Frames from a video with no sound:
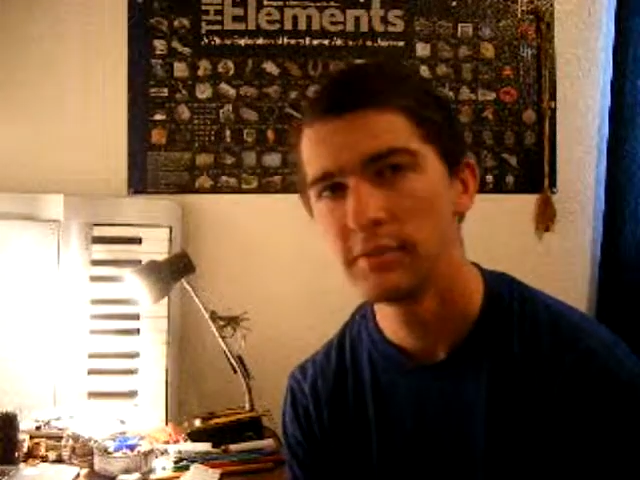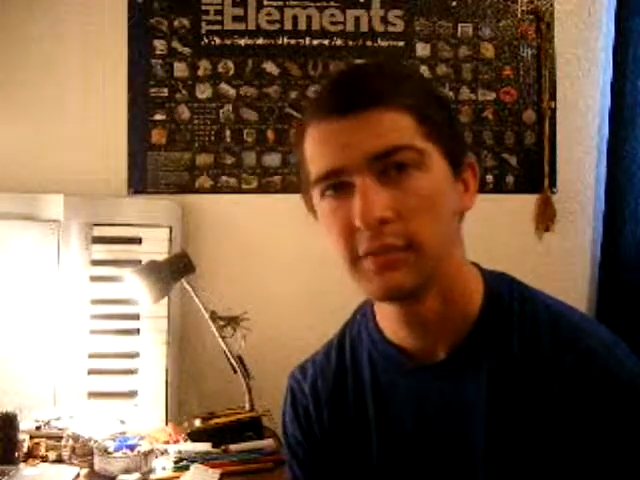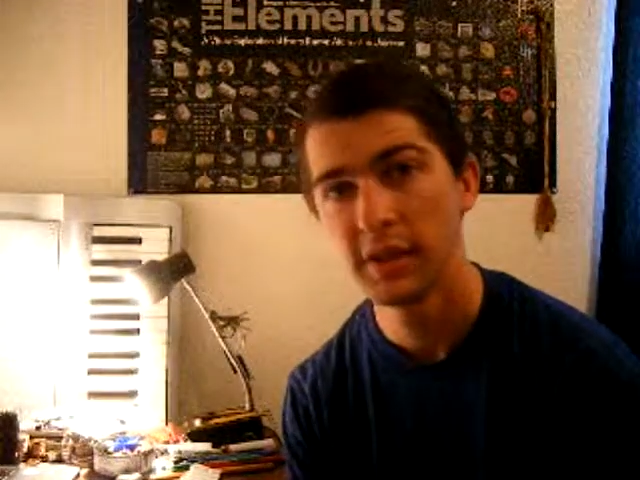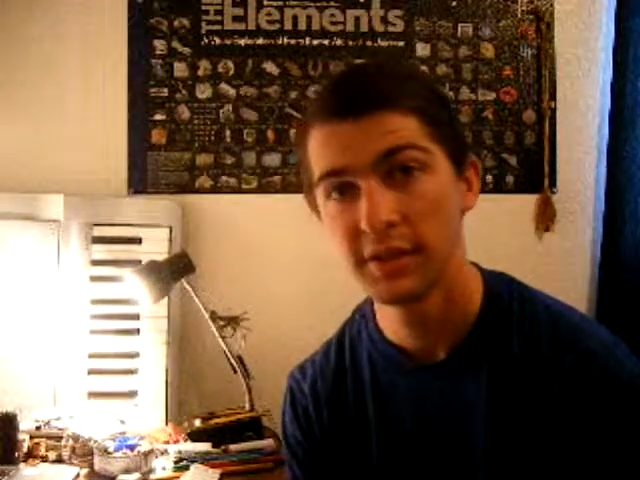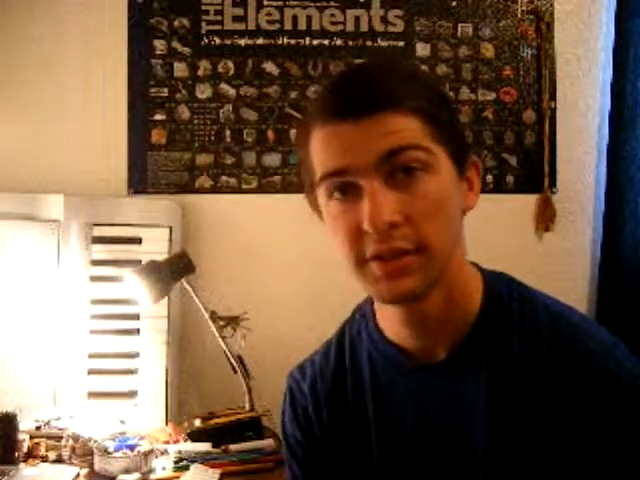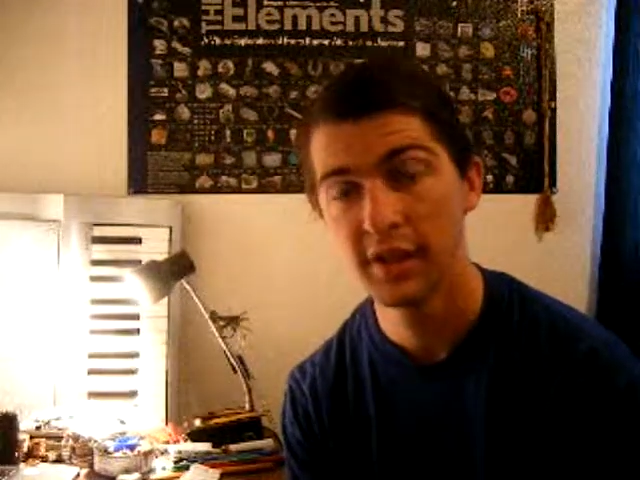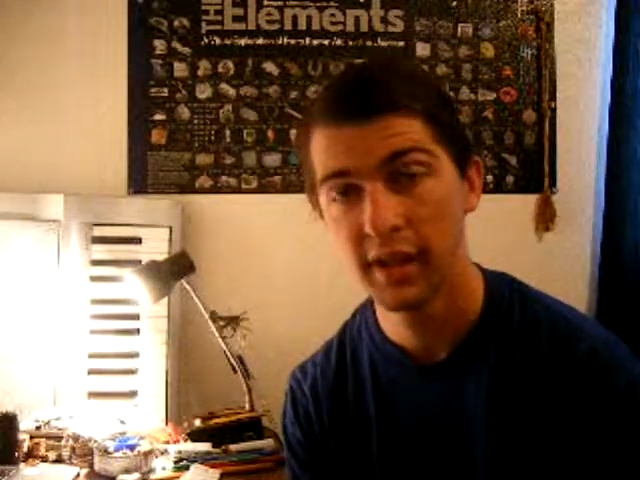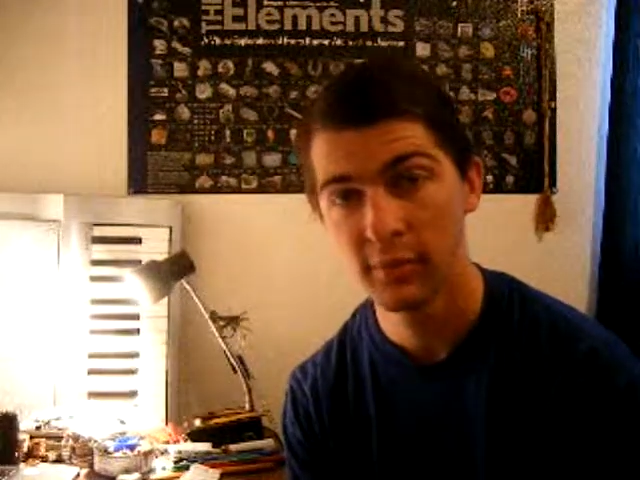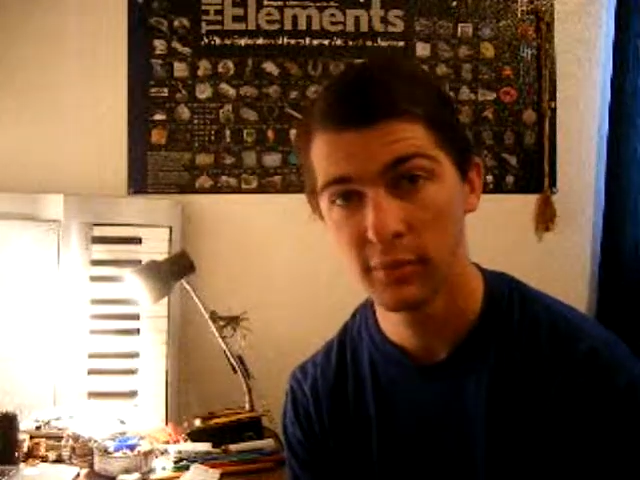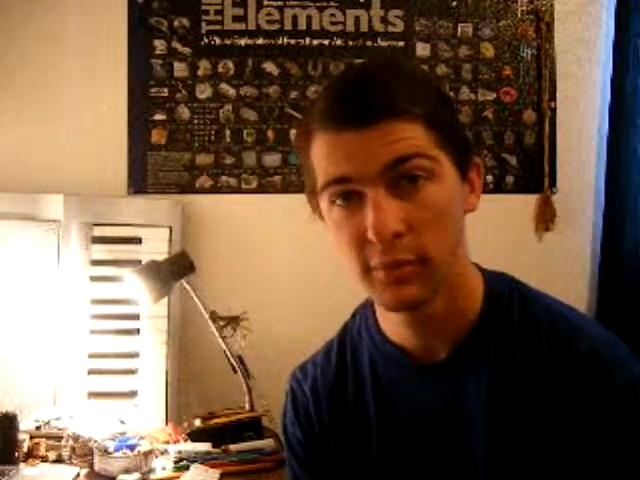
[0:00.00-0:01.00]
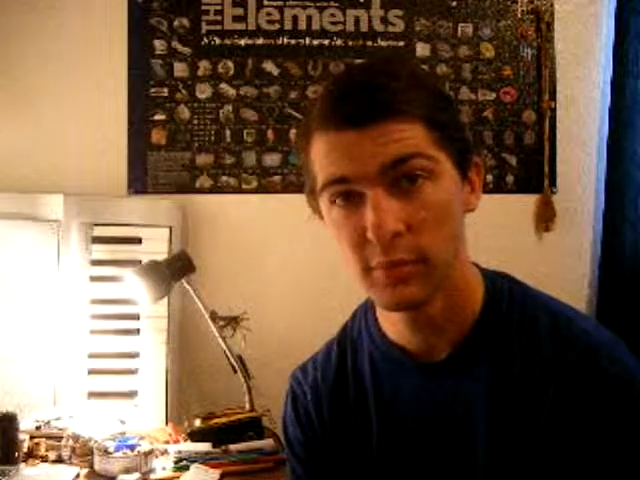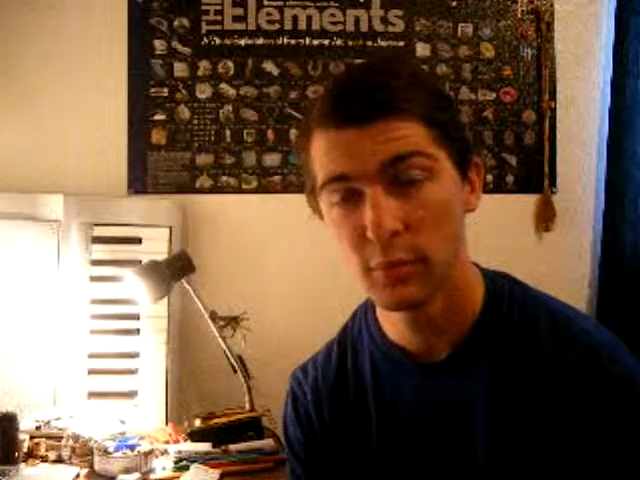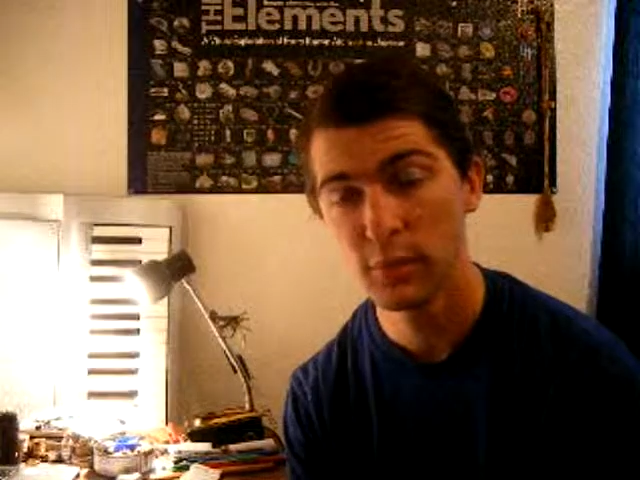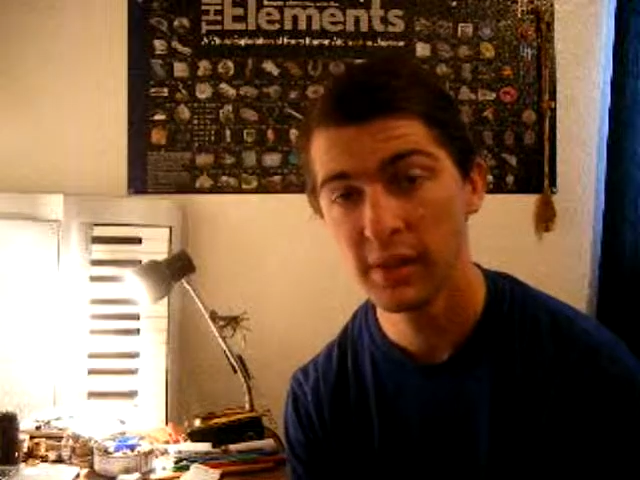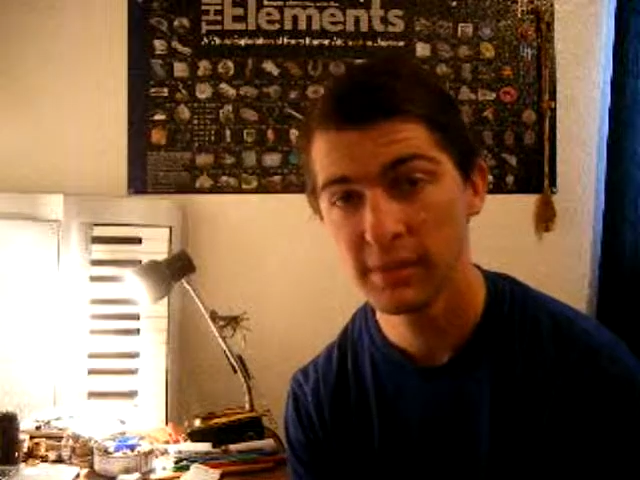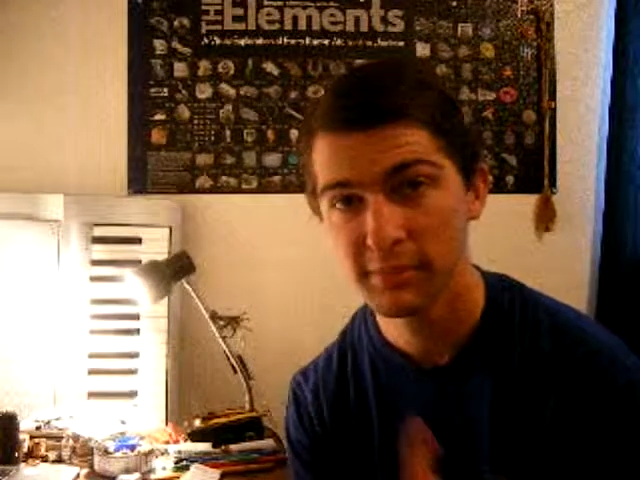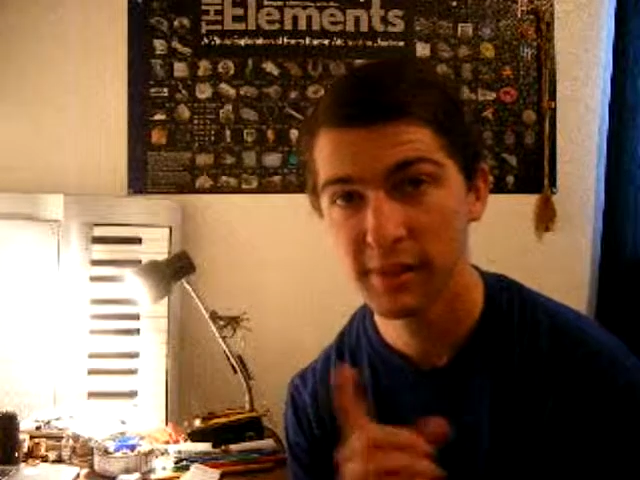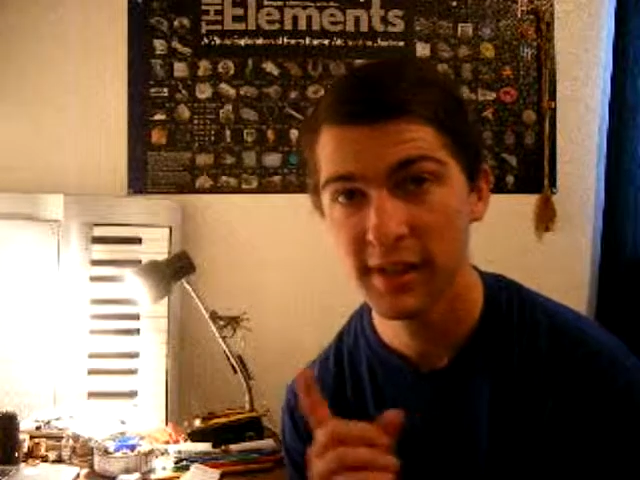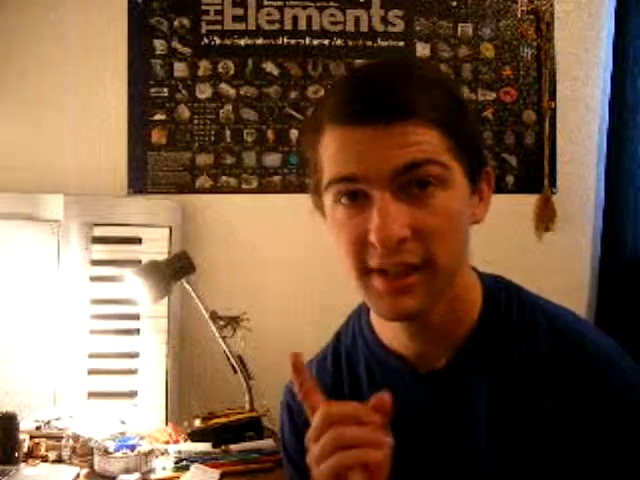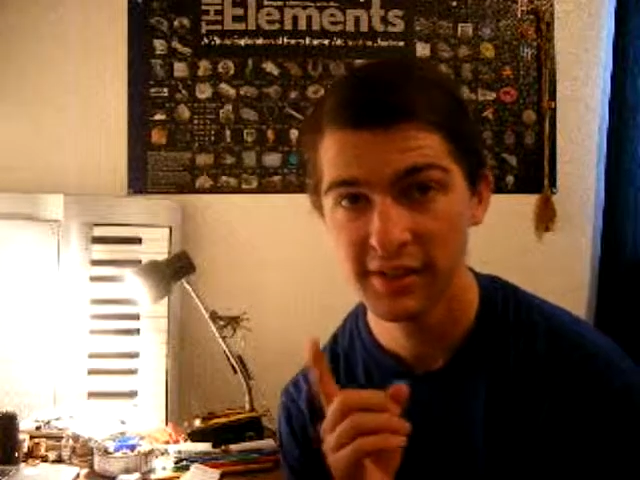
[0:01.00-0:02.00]
I still have
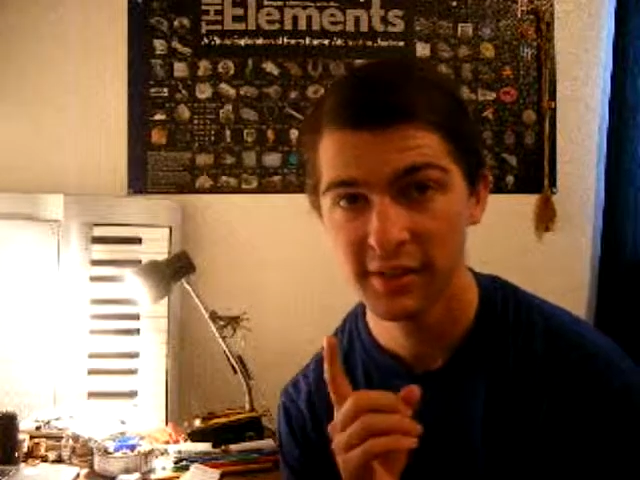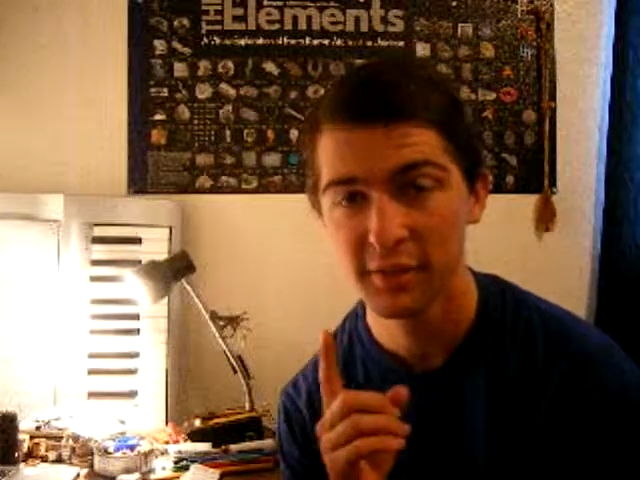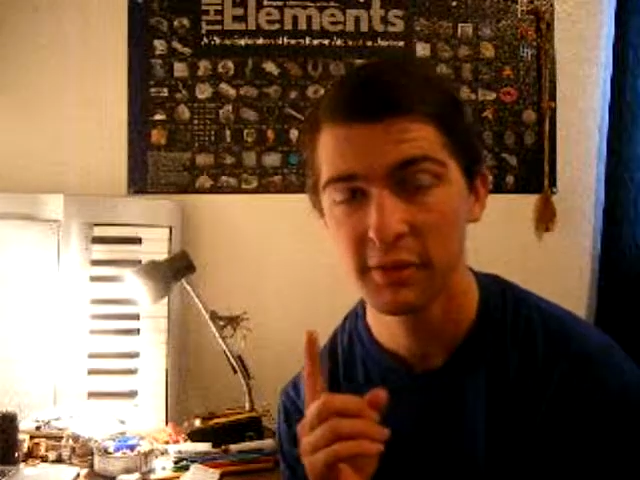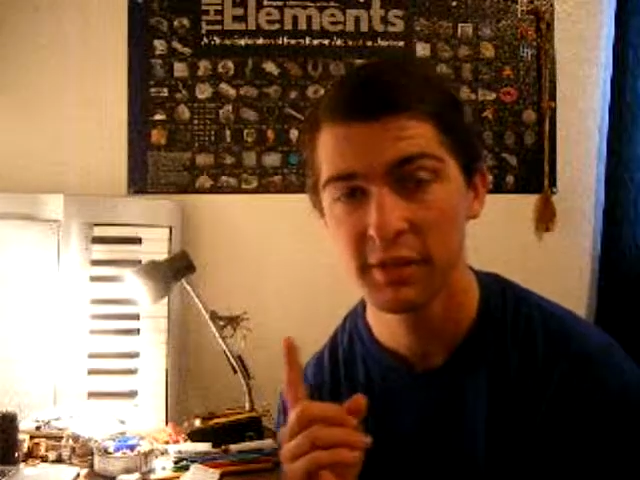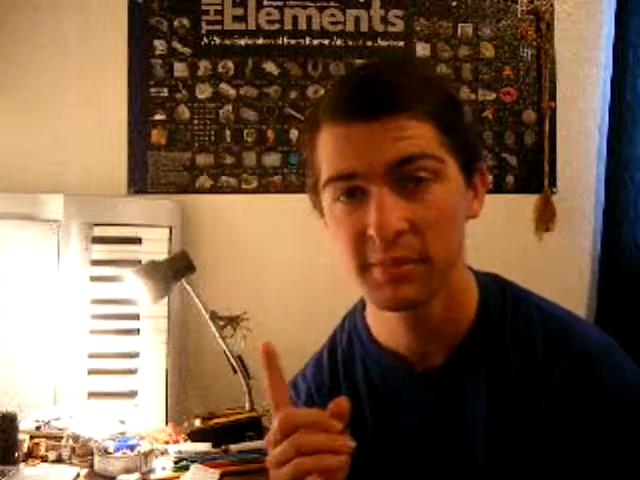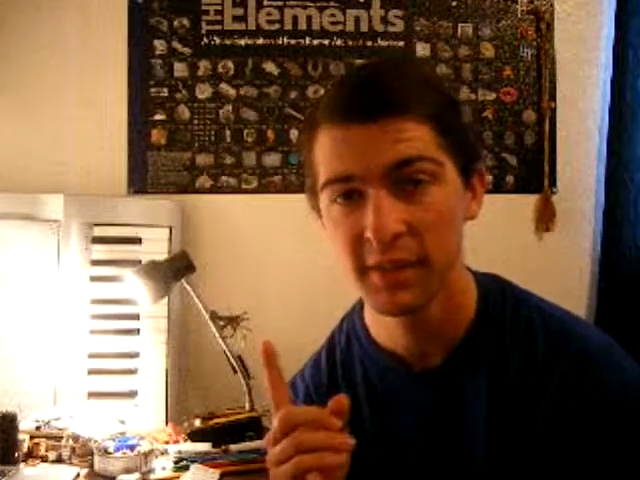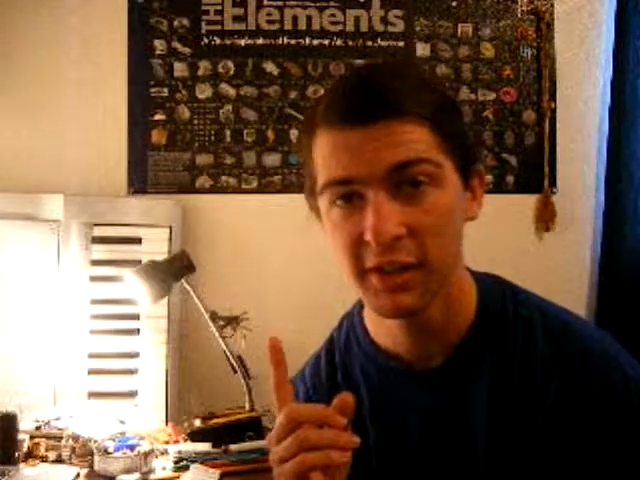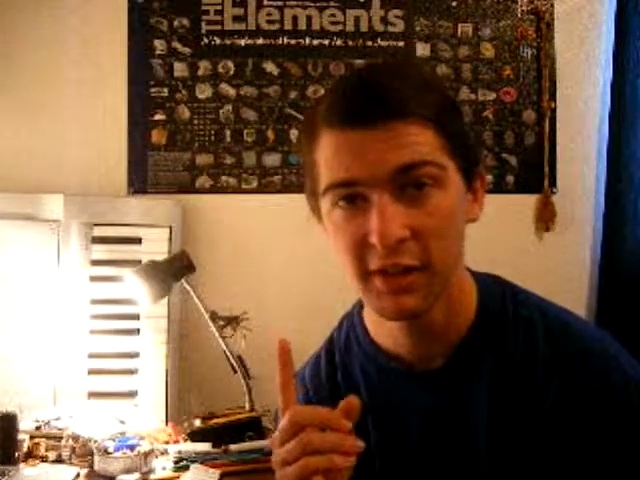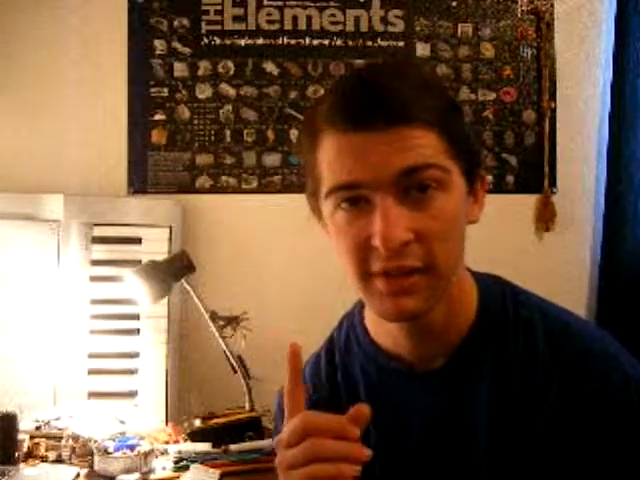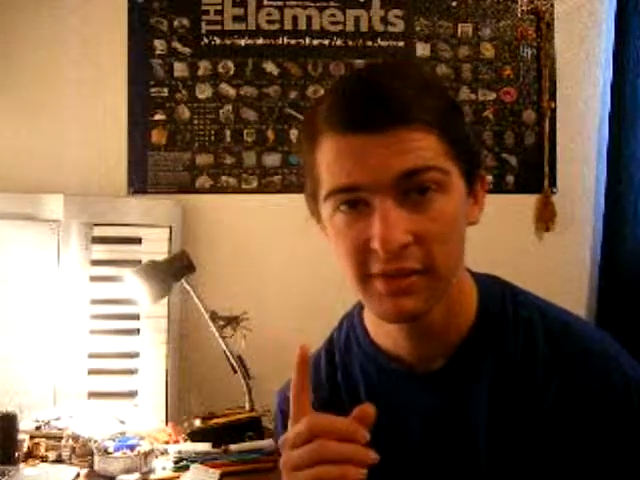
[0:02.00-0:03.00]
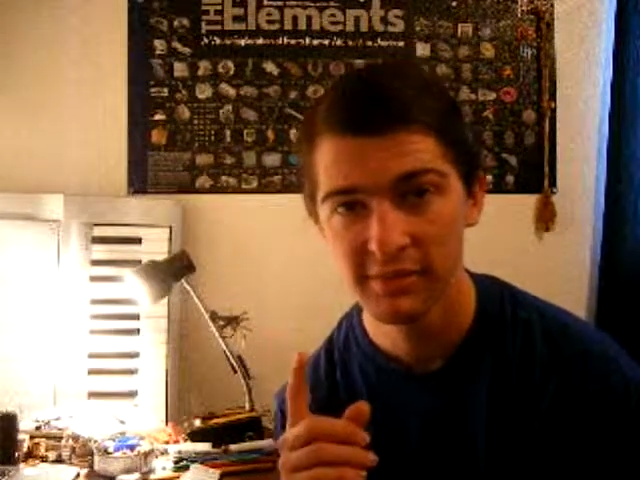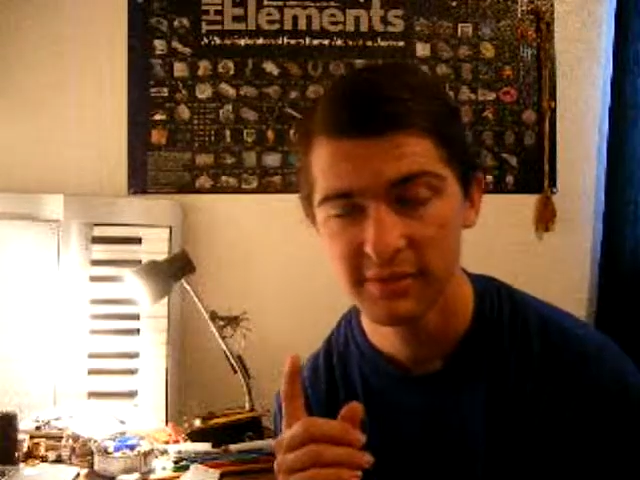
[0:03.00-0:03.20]
one plant growing in my garden.